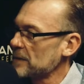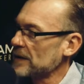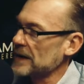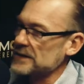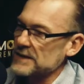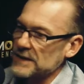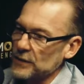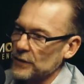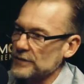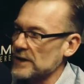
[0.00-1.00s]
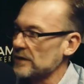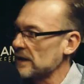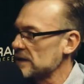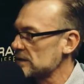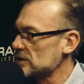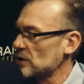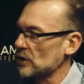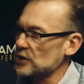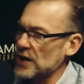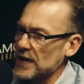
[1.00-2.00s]
And then as skills and things
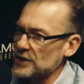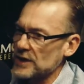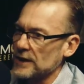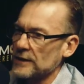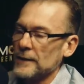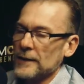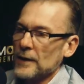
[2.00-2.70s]
started changing and